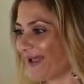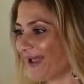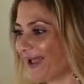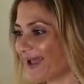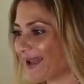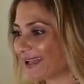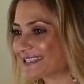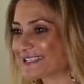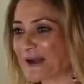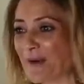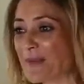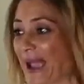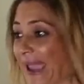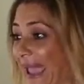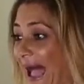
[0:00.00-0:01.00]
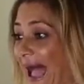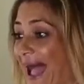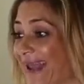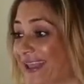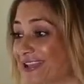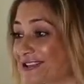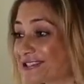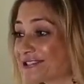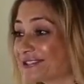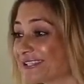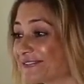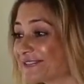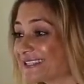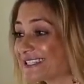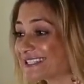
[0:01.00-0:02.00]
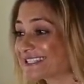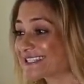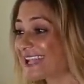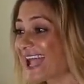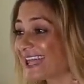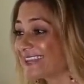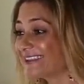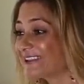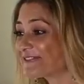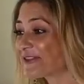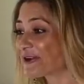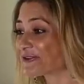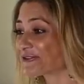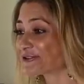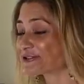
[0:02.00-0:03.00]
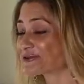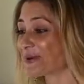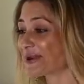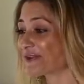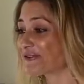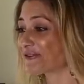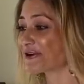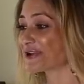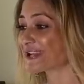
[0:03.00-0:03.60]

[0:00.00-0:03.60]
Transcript: And I said, Oh my God, I used to live in DC. I lived there for 24